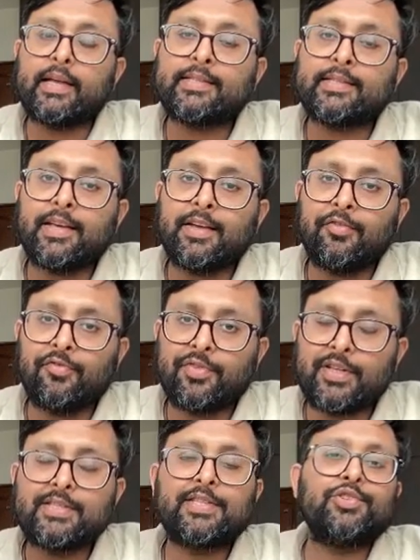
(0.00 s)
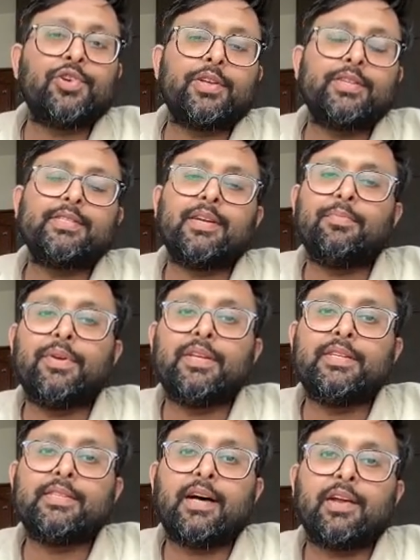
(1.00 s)
case if these insurance
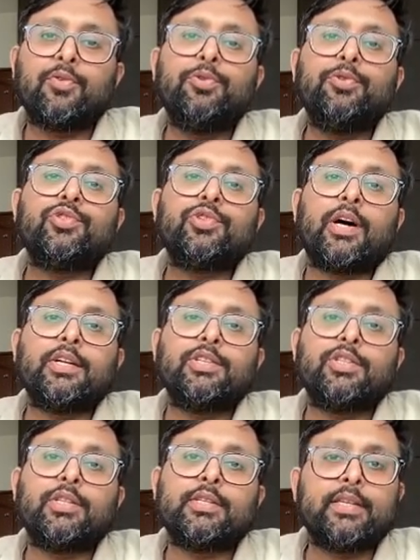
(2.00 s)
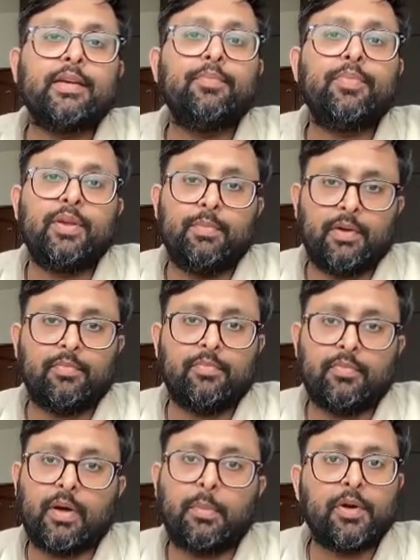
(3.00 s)
companies are going to charge the same premium,
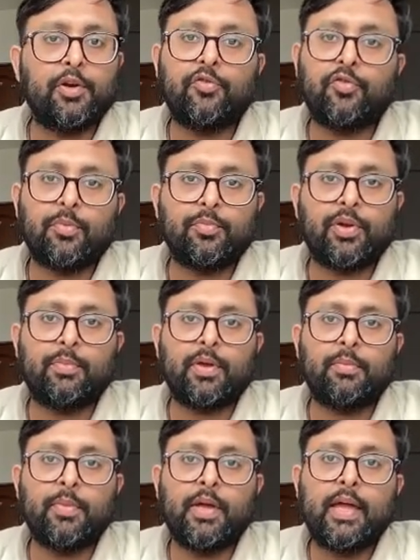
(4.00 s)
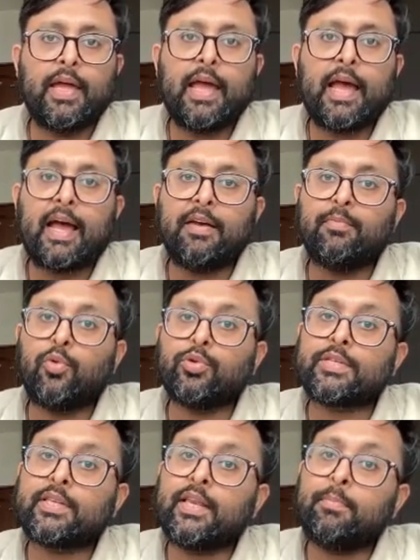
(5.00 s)
I mean uniform premium, and
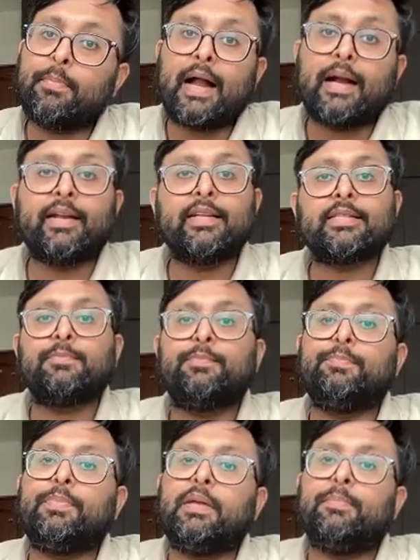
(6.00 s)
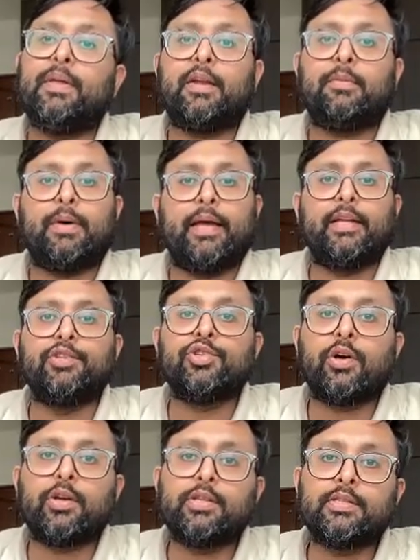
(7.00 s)
mostly bad risk people are buying
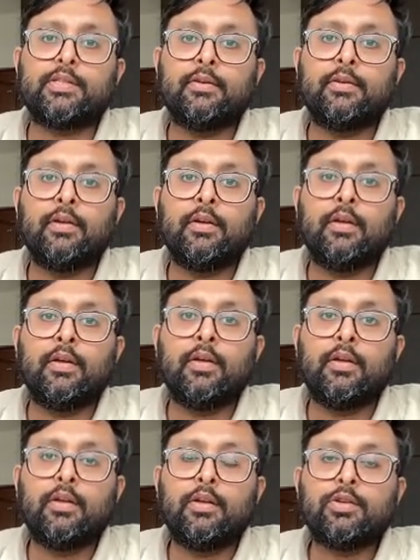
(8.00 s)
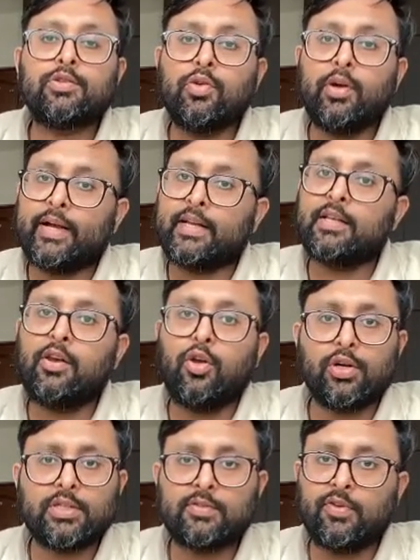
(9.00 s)
insurance, so it is a
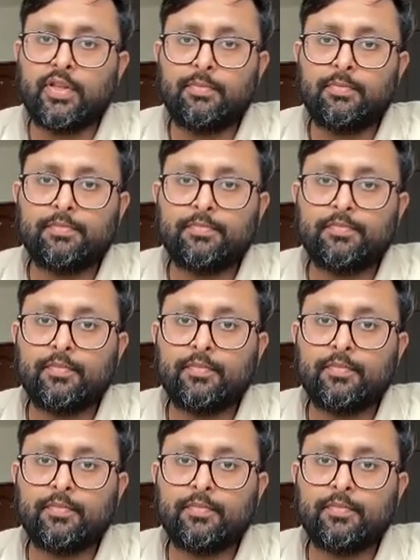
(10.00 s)
loss for them.